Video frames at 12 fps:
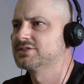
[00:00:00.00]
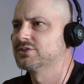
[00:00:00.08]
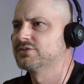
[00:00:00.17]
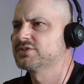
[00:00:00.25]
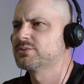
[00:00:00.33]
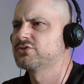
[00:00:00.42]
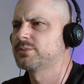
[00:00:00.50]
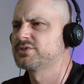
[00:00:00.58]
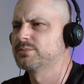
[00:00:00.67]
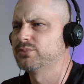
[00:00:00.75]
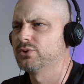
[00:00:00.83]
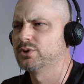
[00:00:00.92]
So if someone
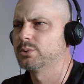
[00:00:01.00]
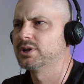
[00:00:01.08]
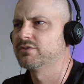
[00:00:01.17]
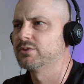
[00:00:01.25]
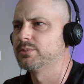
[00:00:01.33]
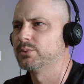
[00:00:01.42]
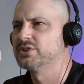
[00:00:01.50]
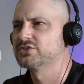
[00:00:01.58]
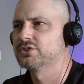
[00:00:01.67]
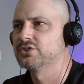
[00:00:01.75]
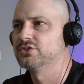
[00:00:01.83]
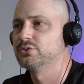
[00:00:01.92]
drops the ball or whatever, but we
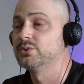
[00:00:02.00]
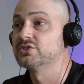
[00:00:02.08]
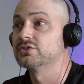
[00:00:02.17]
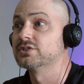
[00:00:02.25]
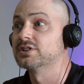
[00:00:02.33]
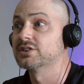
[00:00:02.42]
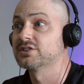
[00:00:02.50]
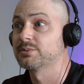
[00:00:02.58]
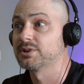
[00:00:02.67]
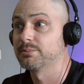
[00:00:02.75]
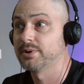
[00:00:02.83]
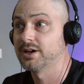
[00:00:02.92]
sort of knew we should have done
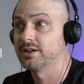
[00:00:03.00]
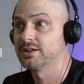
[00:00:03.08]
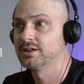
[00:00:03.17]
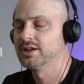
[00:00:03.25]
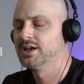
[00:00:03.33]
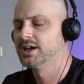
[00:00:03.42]
something about it.